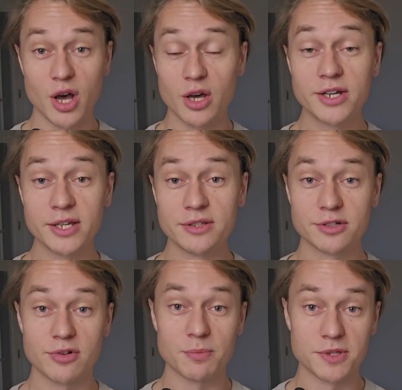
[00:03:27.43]

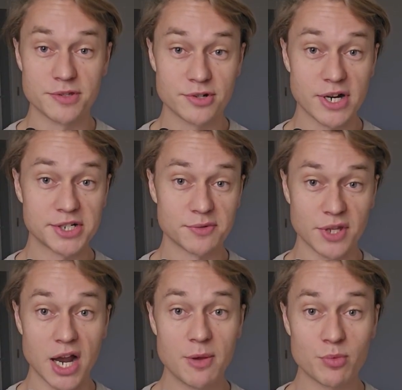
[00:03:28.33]
uninterrupted stretch of
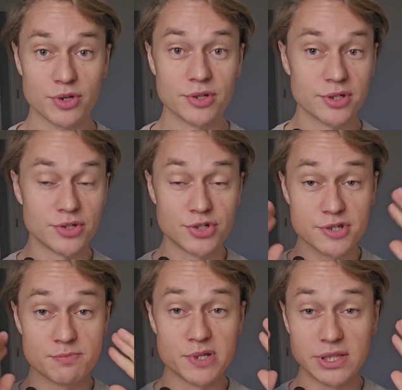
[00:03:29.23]
time where you can
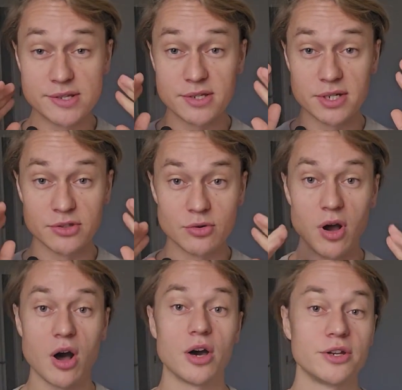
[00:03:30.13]
just be listening to
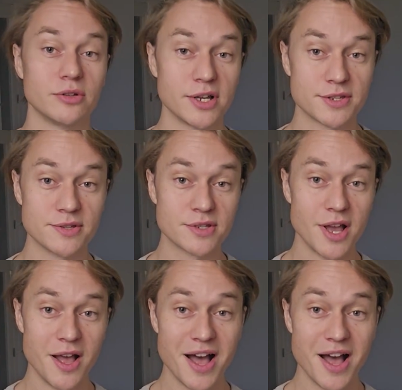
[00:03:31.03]
audio lessons.